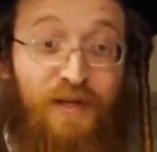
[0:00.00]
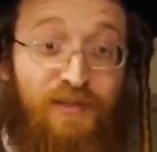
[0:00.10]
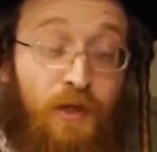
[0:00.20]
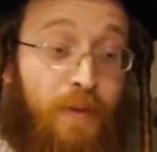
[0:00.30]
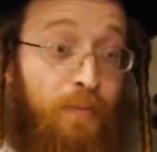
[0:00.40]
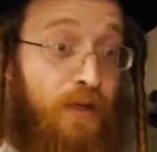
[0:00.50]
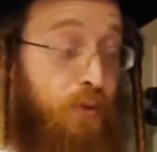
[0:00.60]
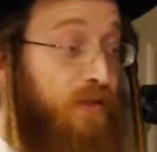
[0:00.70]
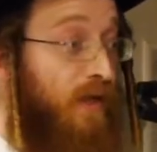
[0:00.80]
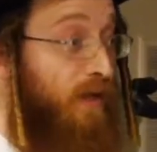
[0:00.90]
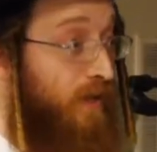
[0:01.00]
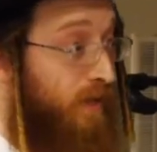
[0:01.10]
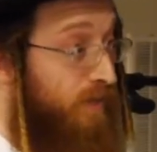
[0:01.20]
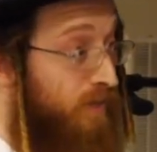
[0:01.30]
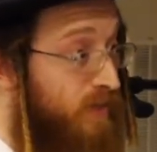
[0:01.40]
And some people, it will take a
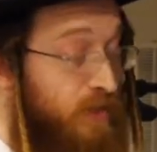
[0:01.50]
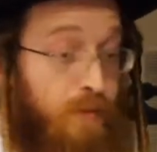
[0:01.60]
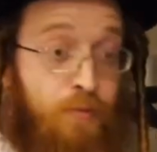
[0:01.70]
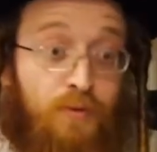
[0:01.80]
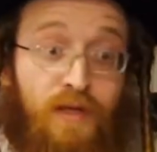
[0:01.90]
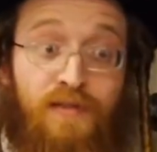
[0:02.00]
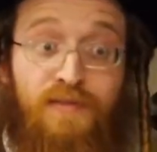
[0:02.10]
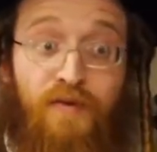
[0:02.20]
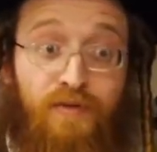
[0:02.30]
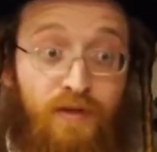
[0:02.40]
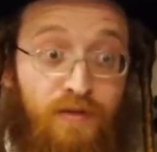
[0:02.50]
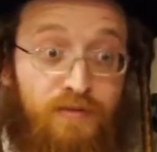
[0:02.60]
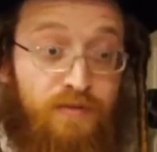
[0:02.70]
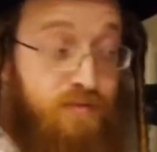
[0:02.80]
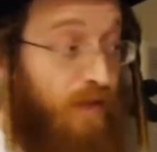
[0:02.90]
year, and some people will take 7
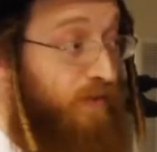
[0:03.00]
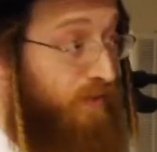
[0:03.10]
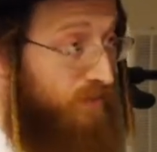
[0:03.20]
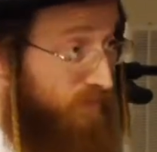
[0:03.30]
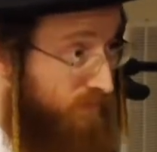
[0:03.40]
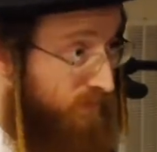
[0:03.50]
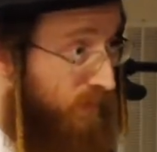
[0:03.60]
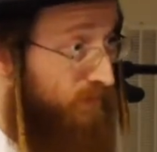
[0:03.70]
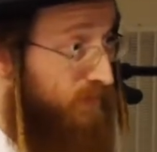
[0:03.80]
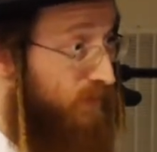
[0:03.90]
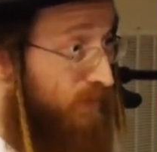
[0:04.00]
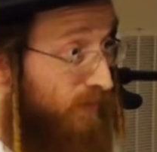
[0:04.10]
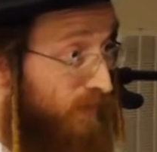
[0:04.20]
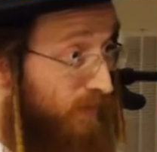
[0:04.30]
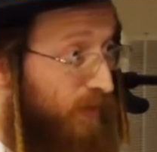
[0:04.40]
years, 10 years. I've seen
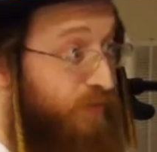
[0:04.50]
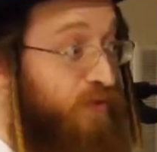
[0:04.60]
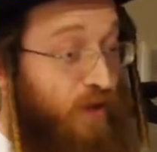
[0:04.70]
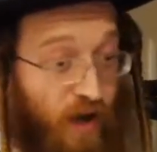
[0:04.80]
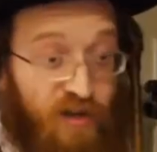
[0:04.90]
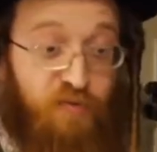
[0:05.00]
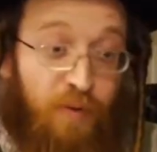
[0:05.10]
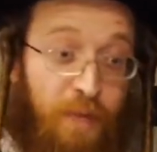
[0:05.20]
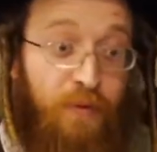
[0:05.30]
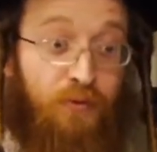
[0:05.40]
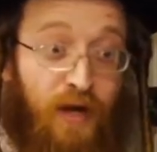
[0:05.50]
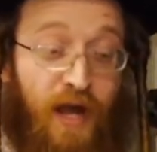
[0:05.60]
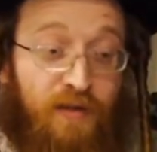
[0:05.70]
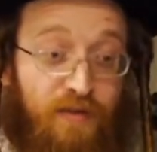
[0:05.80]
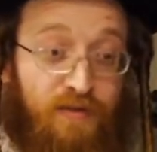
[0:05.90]
the different kind of people
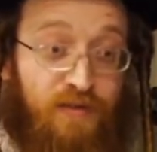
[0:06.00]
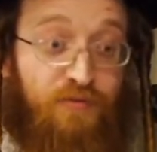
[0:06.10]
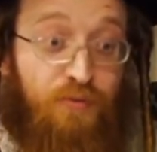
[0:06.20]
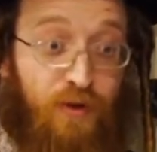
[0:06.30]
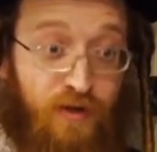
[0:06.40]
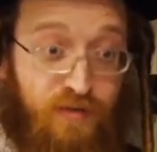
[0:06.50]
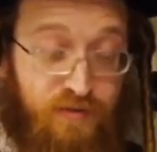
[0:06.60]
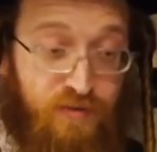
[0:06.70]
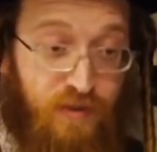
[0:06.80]
react to this in different ways.